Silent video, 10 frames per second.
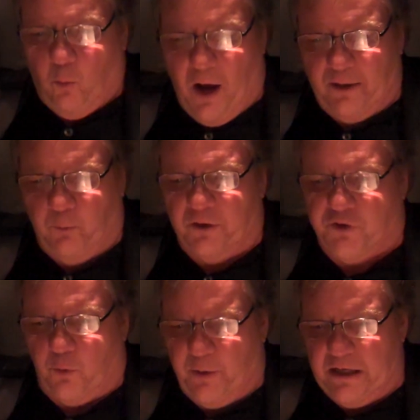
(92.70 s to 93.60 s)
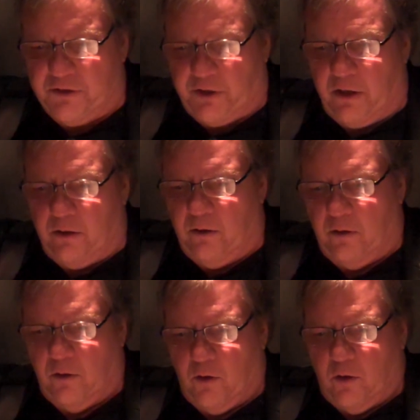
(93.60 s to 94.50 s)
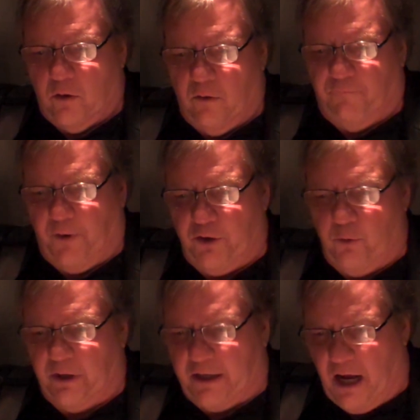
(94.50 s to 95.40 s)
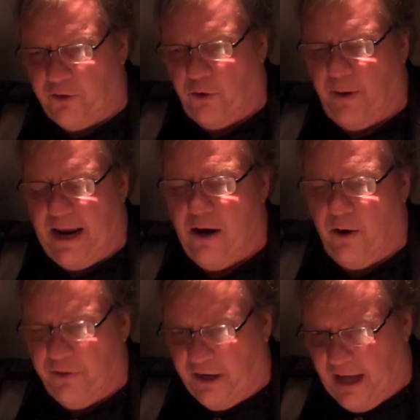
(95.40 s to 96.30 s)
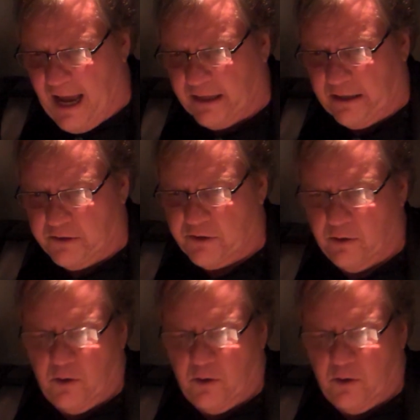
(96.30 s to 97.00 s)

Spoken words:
What was the reason for you to cut your hair in the 90s?